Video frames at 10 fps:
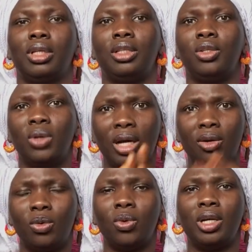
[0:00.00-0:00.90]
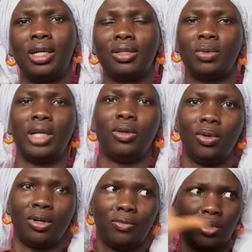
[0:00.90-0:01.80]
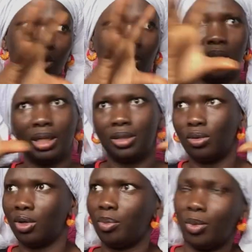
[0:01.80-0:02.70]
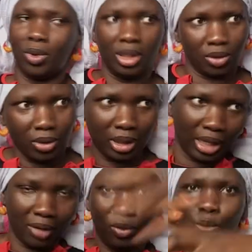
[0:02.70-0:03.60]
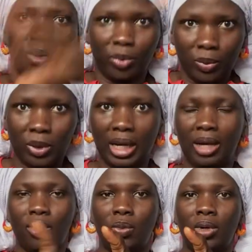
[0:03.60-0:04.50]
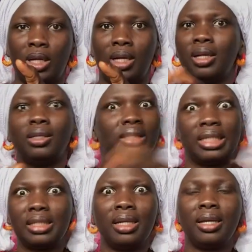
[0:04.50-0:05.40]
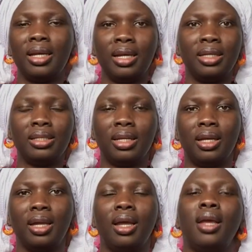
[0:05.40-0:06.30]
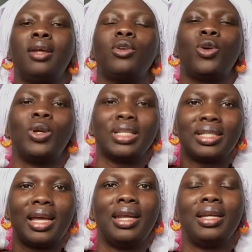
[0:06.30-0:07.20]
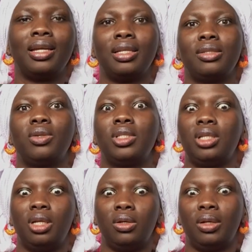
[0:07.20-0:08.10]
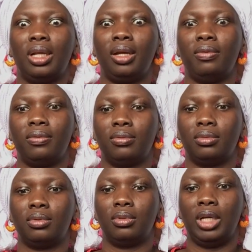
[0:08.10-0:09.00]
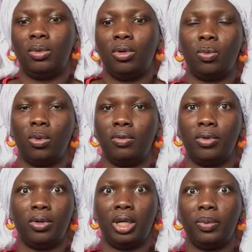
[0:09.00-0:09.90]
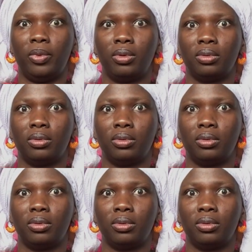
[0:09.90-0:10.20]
You are not worthy. That's why you're looking for somebody else to not be worthy, so you can have a group of people that are not worthy. That's the reality. Understanding that is going to change your life. It will not work for you anymore.